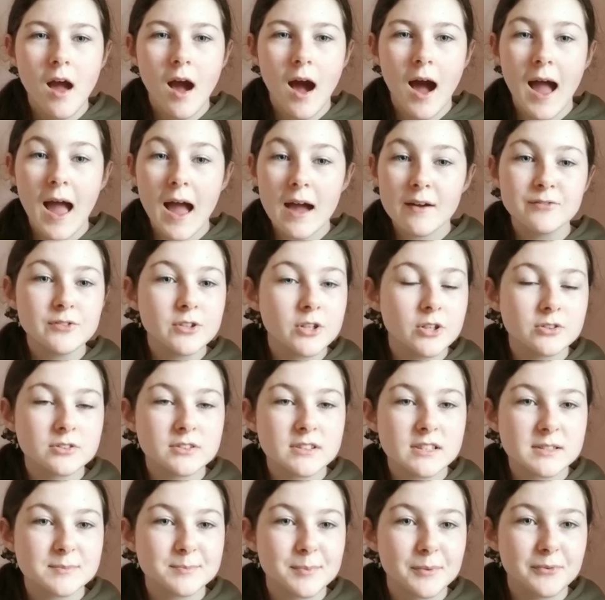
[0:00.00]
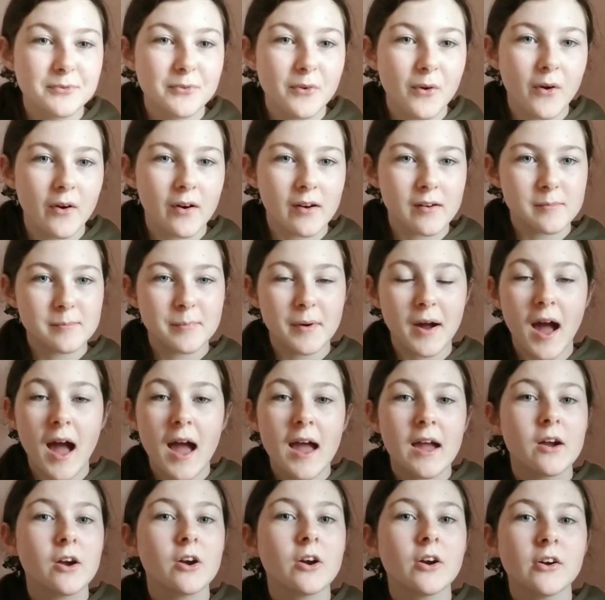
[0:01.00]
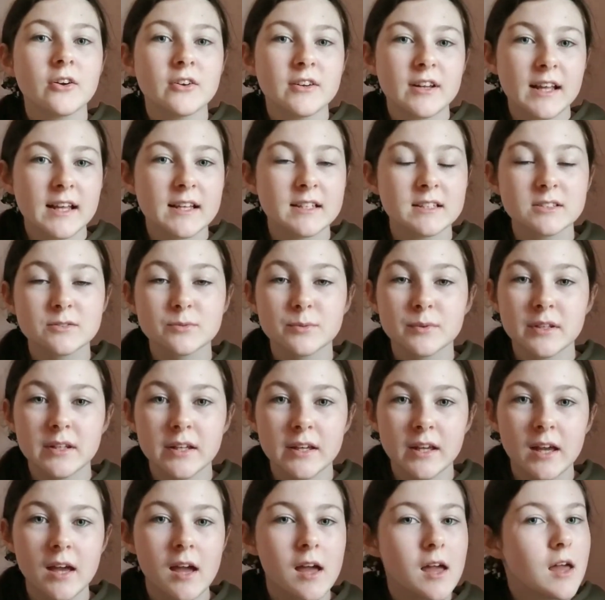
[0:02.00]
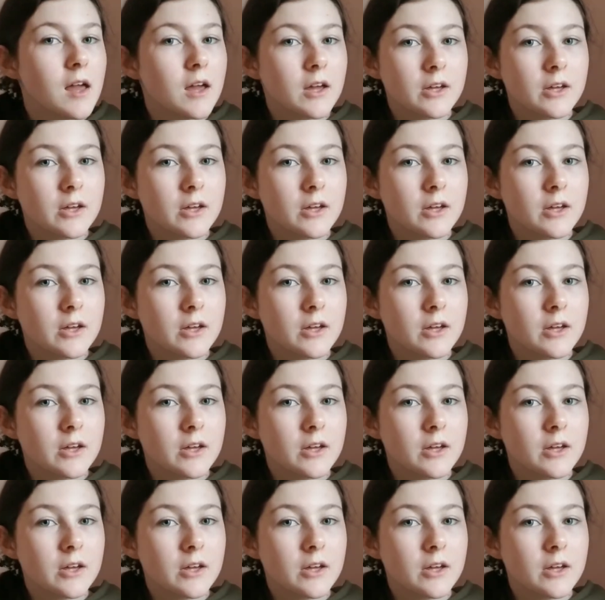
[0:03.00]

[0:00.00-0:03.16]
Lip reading: I haven't used this before, but I heard it's really